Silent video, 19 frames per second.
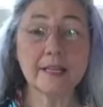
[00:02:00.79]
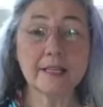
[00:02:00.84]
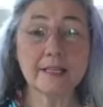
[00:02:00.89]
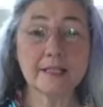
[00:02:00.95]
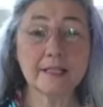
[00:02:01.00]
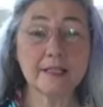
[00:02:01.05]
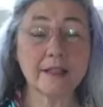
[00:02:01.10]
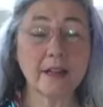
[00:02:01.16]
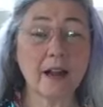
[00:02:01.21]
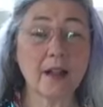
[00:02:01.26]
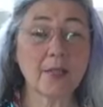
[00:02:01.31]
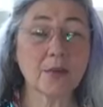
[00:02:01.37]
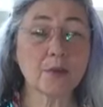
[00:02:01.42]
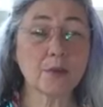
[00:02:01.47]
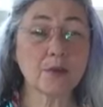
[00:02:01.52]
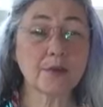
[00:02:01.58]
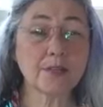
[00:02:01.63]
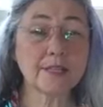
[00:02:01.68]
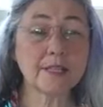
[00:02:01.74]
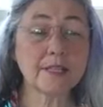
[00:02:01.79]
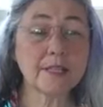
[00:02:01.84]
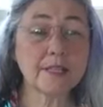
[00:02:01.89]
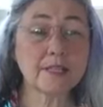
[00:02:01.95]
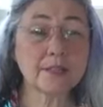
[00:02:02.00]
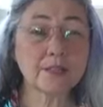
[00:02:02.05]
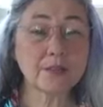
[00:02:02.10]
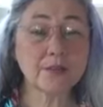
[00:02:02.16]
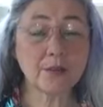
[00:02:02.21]
is not the worst thing
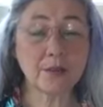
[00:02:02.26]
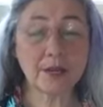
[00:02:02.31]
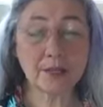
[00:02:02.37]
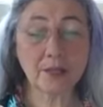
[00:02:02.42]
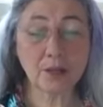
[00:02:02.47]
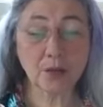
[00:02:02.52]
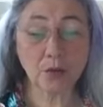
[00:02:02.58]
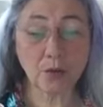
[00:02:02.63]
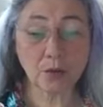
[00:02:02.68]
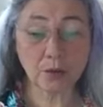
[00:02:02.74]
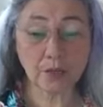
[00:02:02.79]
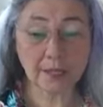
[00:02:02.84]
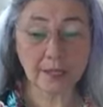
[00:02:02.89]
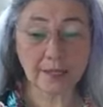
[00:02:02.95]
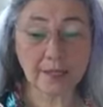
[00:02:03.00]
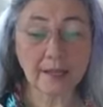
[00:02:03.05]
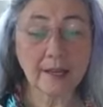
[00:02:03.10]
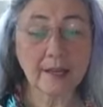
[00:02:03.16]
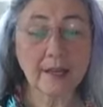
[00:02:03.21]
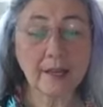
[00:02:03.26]
because it's very cooling.